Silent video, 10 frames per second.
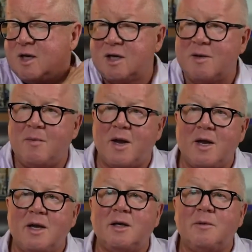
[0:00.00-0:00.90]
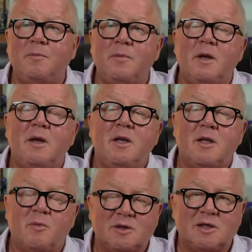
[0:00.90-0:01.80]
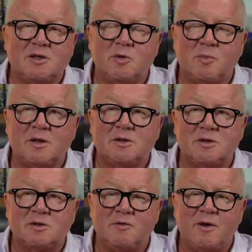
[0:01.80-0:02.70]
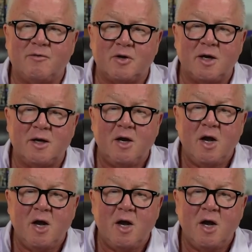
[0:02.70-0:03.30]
get my The Breast Cancer Patient Survival Guide.